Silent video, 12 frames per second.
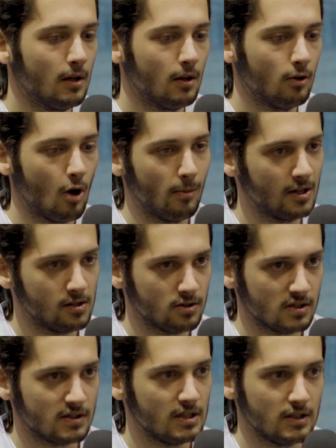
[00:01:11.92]
normally you
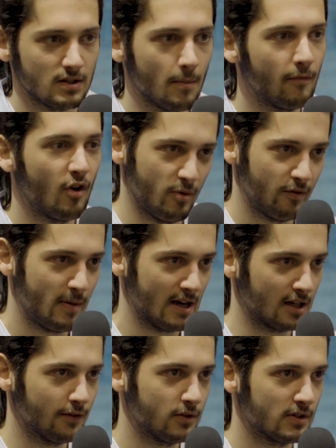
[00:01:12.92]
just need some form of
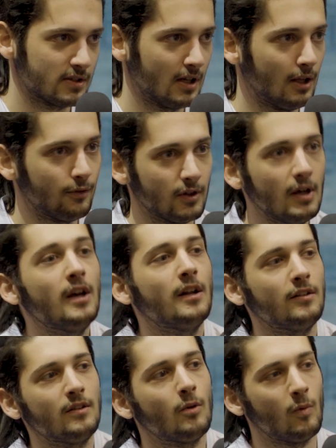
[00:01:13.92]
backup yourself.
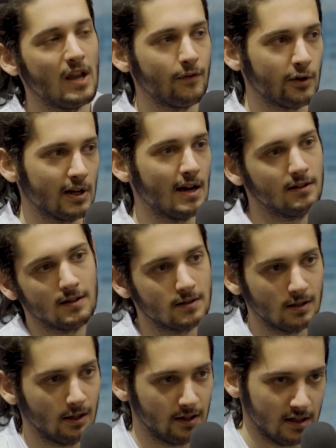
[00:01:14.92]
Wavering Ice is
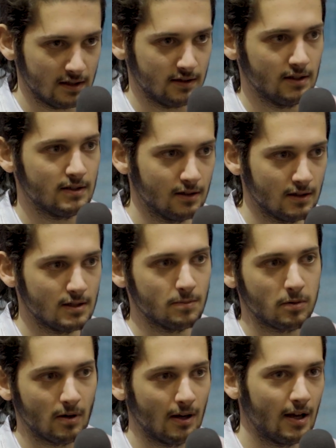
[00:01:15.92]
still in existence,
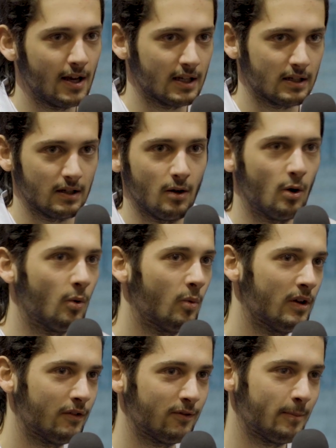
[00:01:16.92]
but like
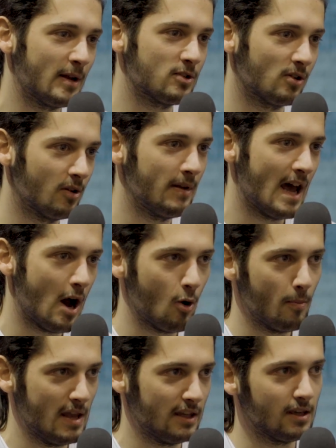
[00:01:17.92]
with Pendulum now
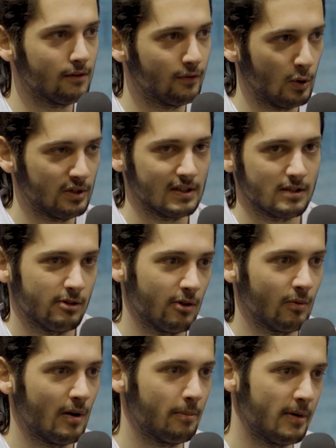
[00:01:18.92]
making Vortex
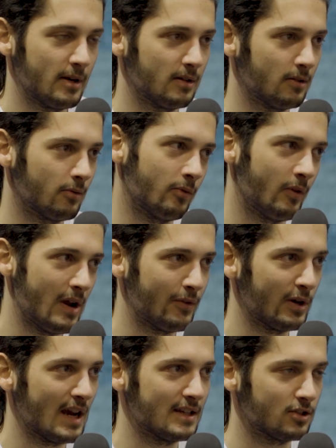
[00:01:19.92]
turn 1,
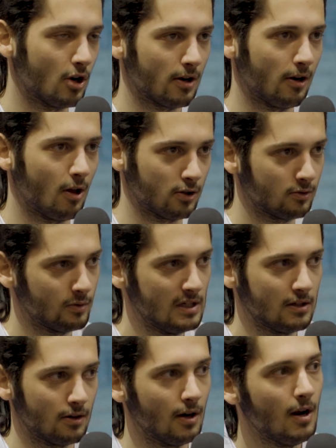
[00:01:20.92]
Wavering Ice got a lot
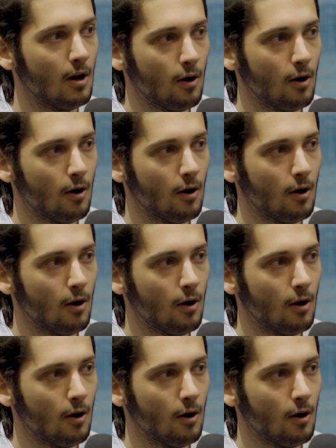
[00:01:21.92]
weaker.